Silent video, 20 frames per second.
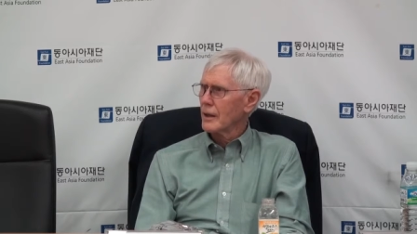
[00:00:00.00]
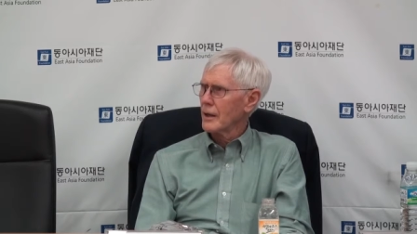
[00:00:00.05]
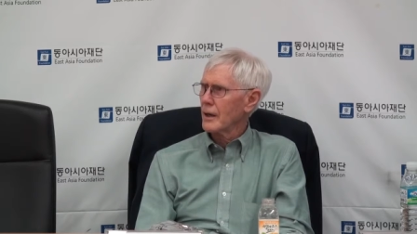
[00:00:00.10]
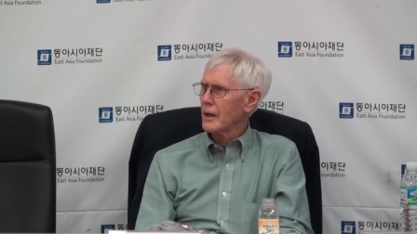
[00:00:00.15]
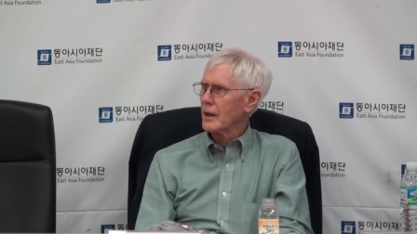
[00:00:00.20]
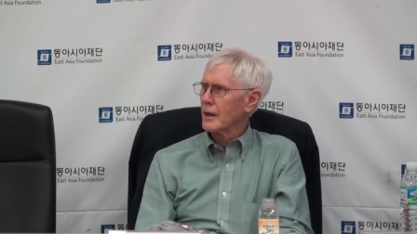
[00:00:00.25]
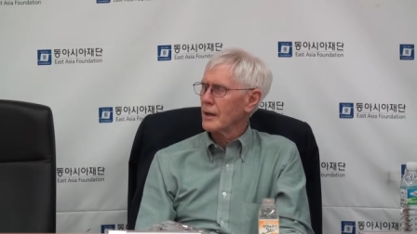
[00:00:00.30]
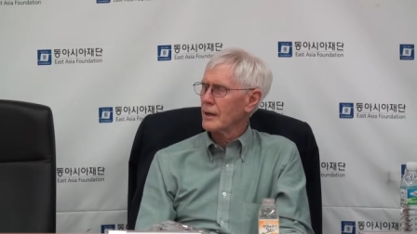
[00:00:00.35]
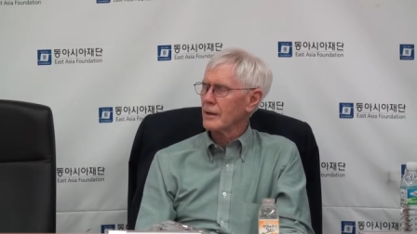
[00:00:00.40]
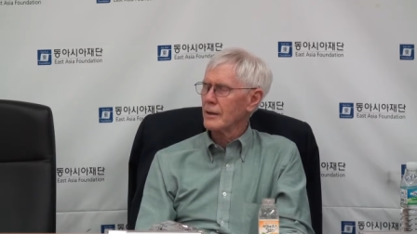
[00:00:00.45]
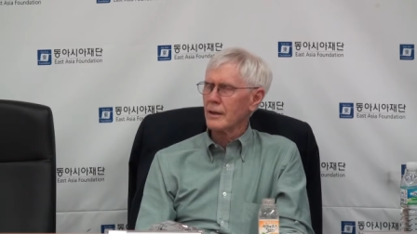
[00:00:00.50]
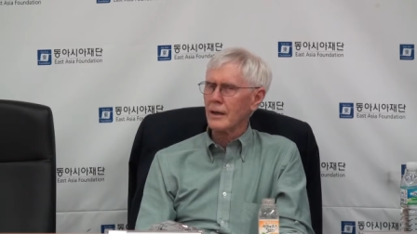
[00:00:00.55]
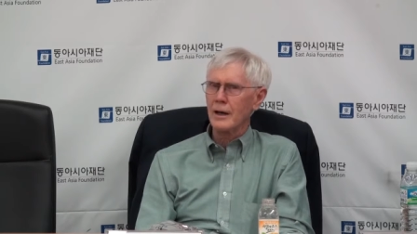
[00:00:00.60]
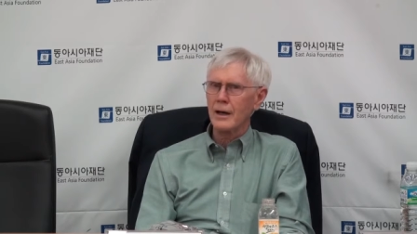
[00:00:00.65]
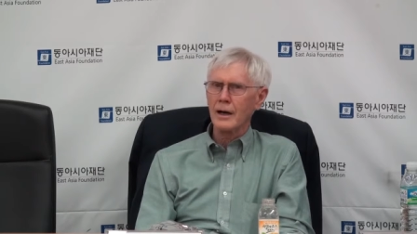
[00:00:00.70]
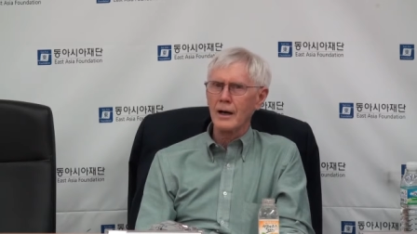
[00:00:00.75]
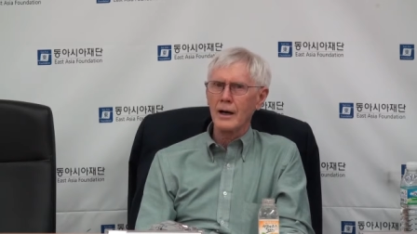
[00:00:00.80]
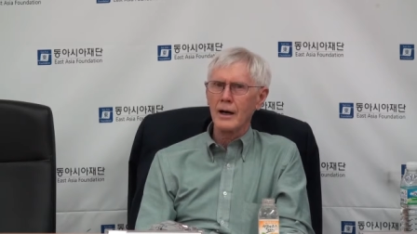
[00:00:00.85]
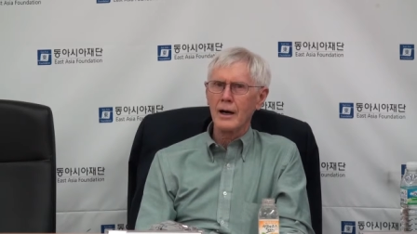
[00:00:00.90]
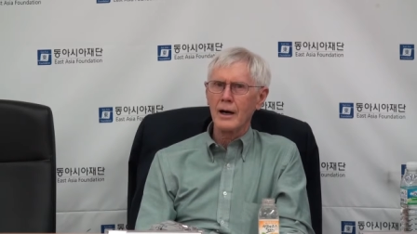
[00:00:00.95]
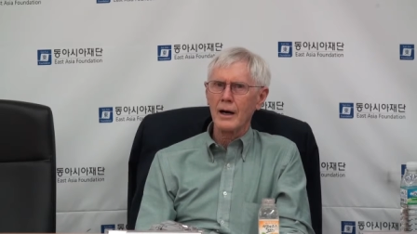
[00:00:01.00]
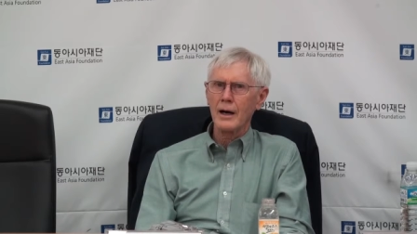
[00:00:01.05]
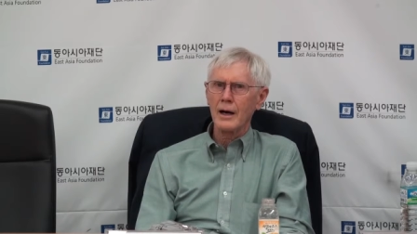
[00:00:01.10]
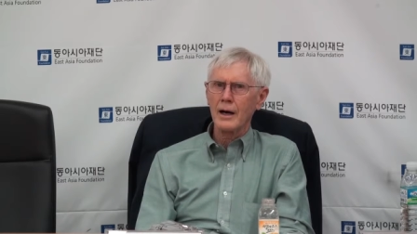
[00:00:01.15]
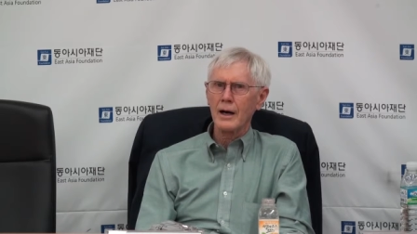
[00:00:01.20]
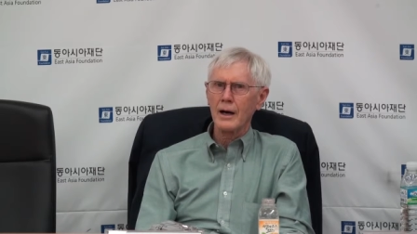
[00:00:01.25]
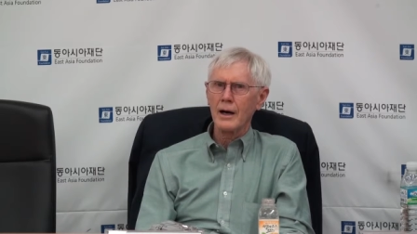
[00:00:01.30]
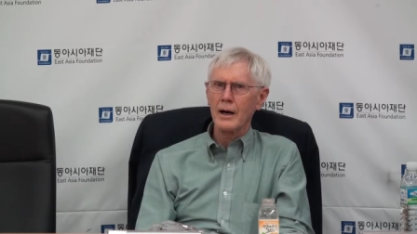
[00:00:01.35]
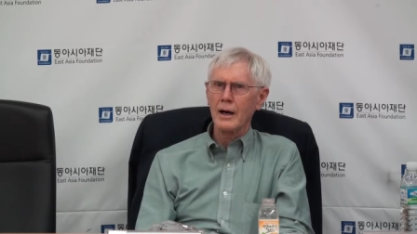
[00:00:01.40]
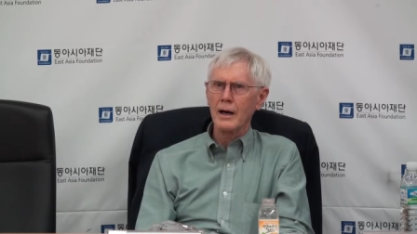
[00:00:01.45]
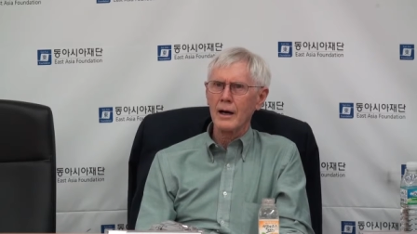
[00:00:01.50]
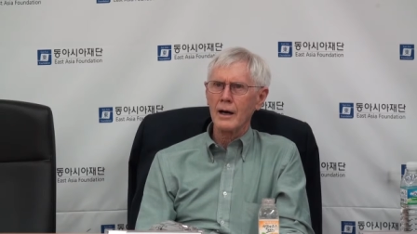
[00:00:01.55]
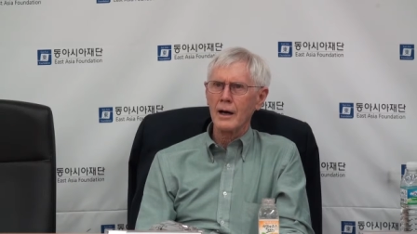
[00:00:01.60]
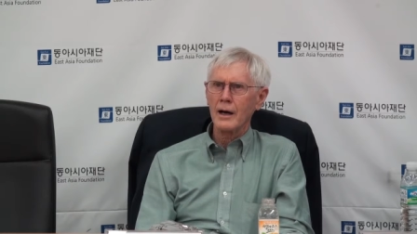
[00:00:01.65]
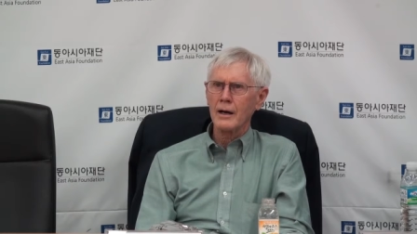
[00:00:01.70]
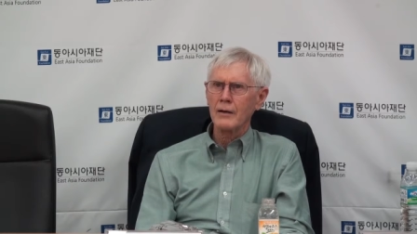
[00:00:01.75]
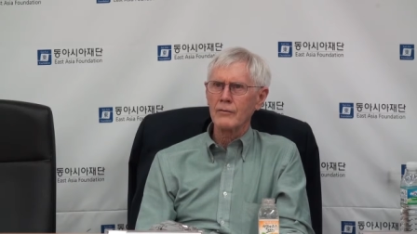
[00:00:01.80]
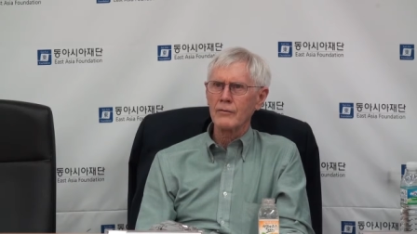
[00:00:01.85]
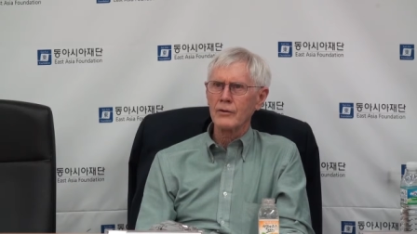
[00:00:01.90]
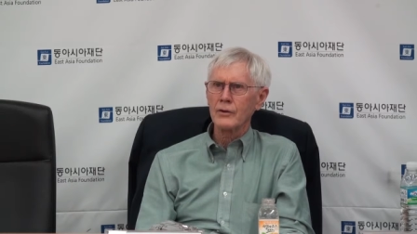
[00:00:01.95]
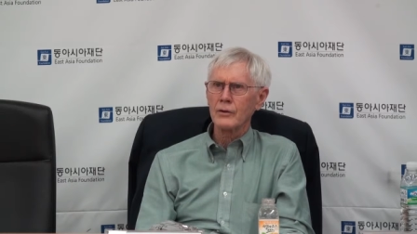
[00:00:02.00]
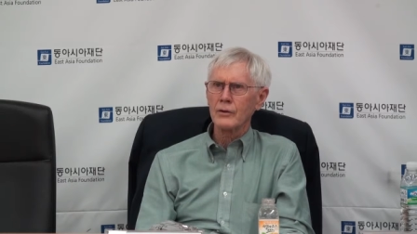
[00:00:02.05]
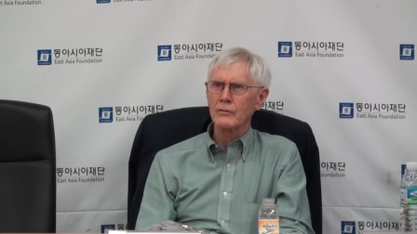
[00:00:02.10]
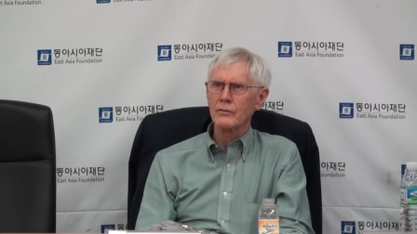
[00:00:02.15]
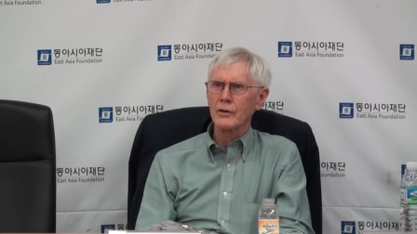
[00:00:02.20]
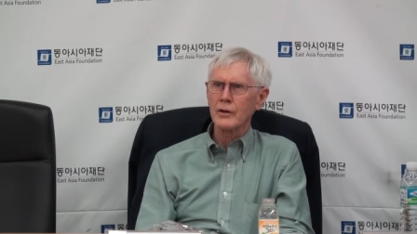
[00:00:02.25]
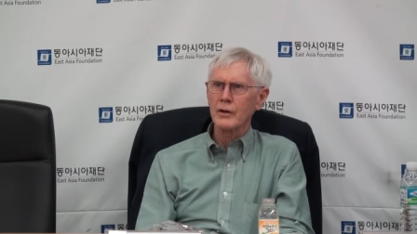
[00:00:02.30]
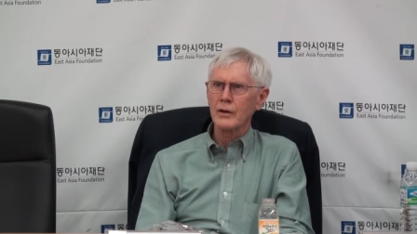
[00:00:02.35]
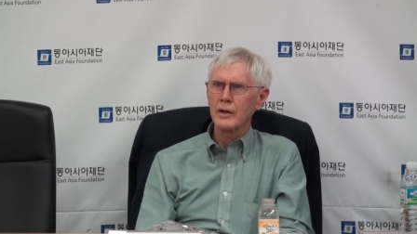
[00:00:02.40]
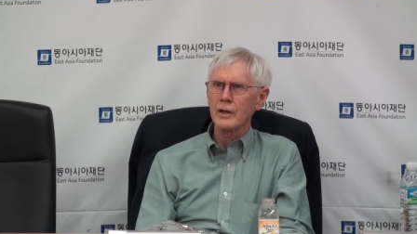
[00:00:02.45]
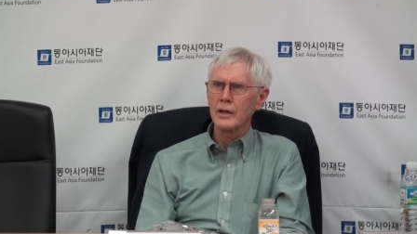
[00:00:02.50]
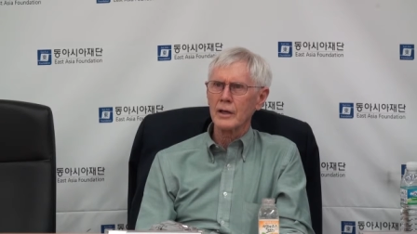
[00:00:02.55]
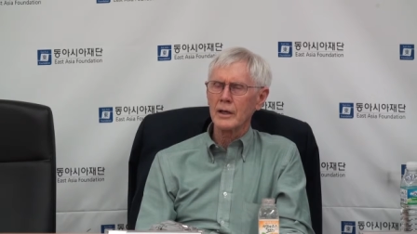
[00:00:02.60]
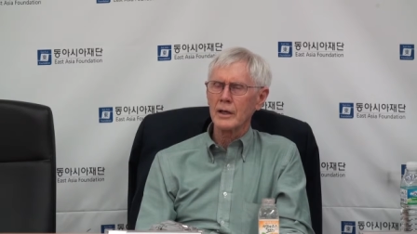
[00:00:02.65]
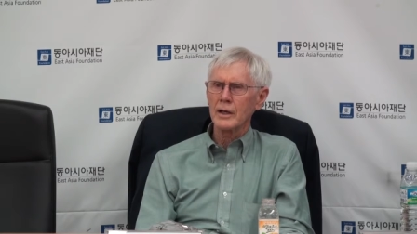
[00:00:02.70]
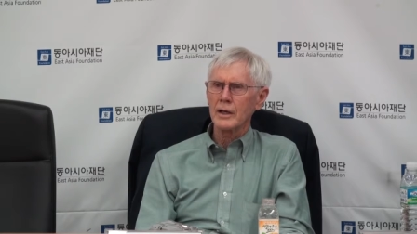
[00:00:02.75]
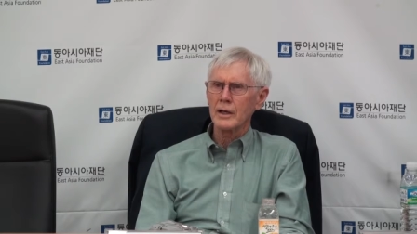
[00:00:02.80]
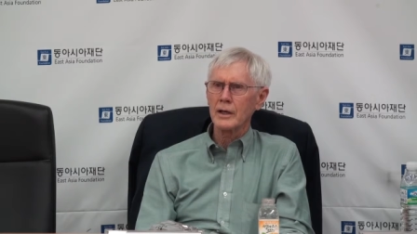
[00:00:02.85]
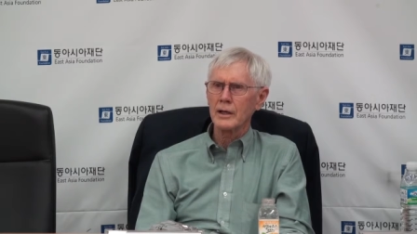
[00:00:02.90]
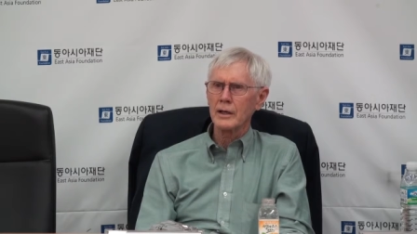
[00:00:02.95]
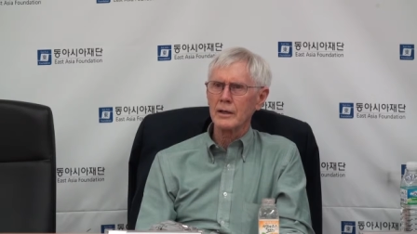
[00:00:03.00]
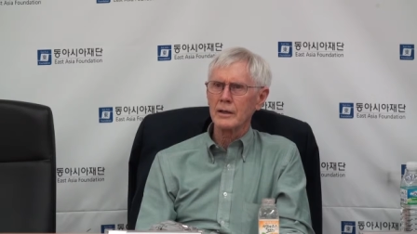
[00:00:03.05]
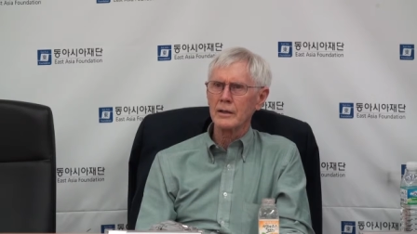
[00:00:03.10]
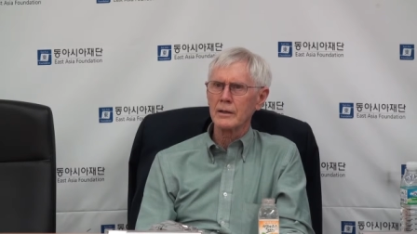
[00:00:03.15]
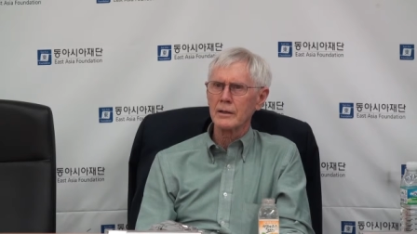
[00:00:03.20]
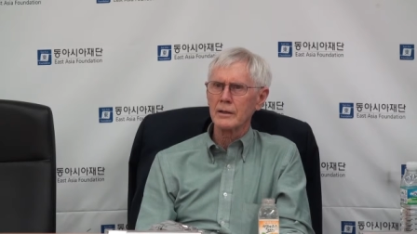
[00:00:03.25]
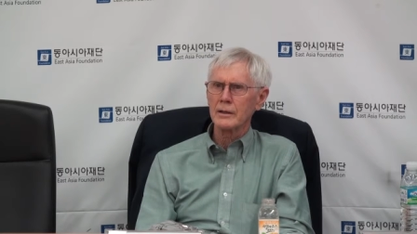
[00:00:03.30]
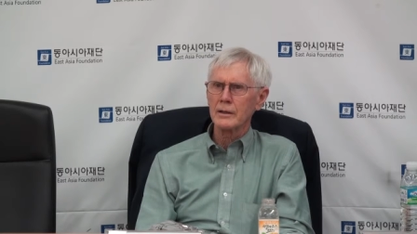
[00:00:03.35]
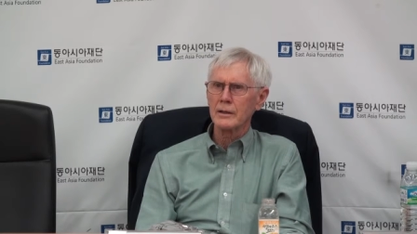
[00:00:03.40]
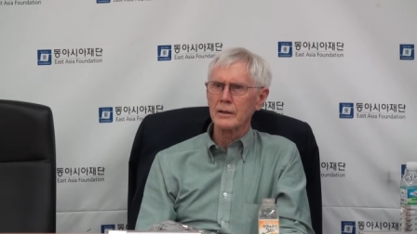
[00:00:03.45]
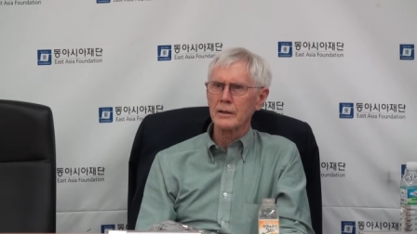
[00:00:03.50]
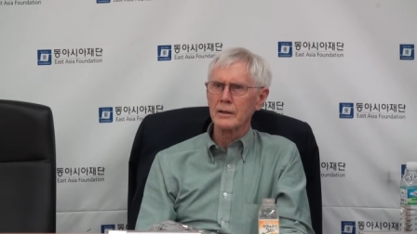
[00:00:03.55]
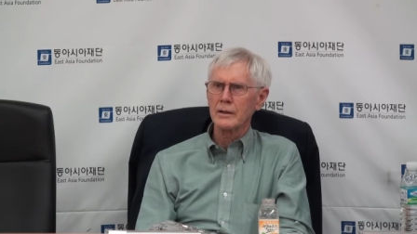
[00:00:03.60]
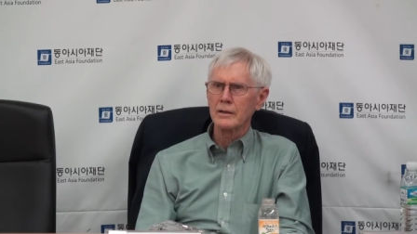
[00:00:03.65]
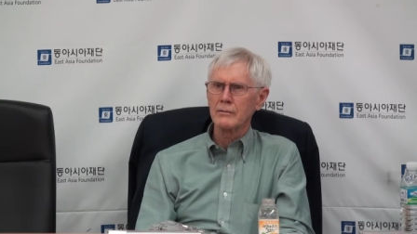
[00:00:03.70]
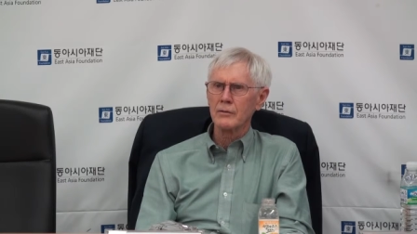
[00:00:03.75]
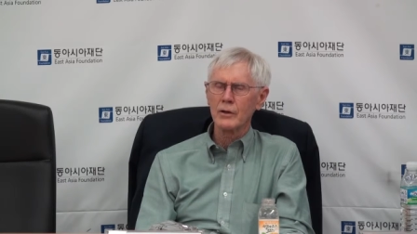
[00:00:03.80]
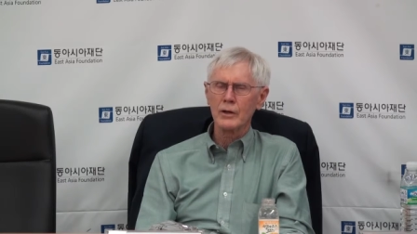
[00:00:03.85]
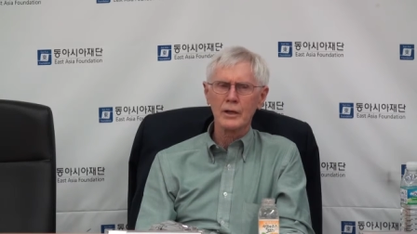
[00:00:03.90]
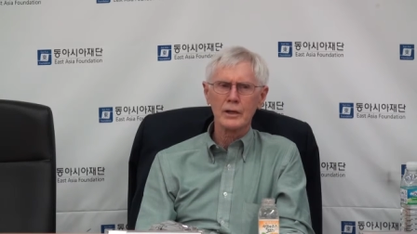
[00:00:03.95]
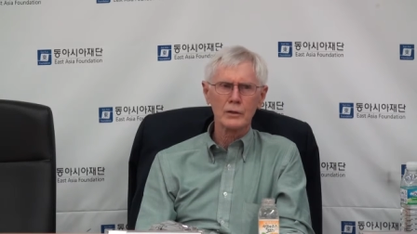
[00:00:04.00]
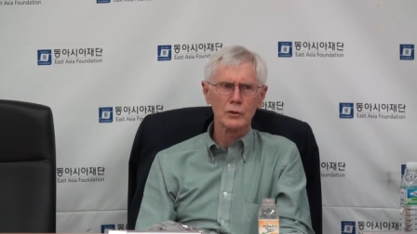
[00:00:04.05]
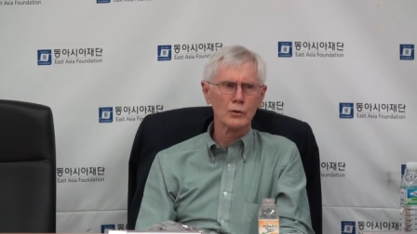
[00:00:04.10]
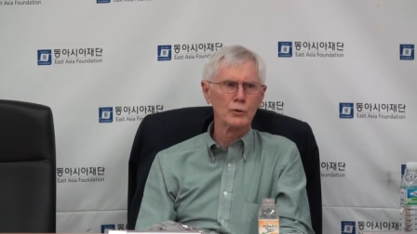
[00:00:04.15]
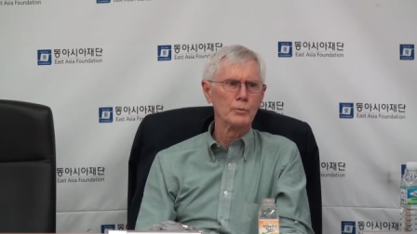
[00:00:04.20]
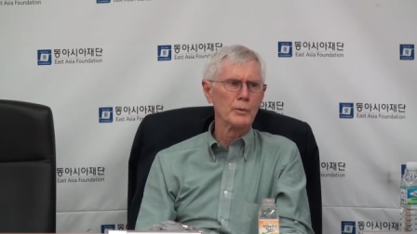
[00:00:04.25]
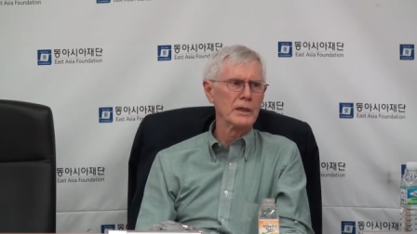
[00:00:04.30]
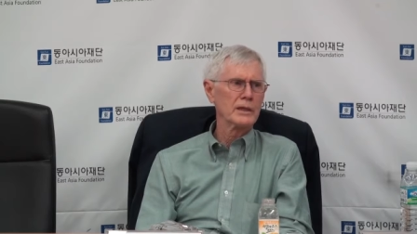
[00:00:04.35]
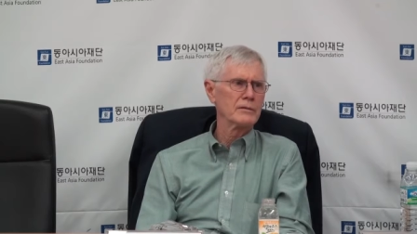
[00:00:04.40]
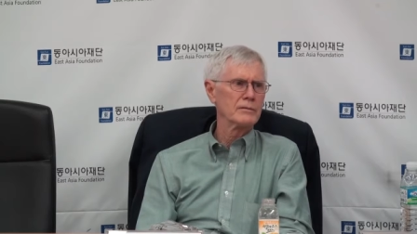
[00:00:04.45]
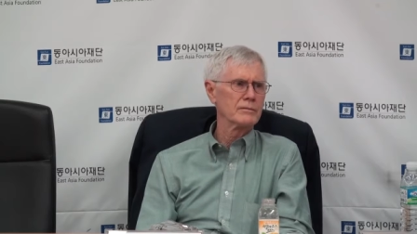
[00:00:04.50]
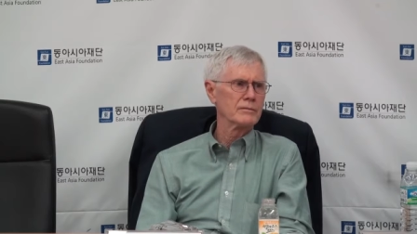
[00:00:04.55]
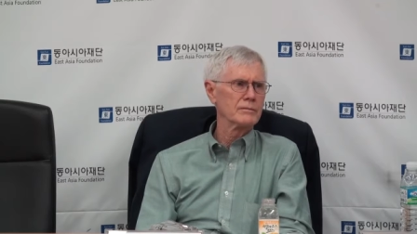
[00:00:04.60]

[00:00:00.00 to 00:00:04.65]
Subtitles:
I feel very, very gloomy.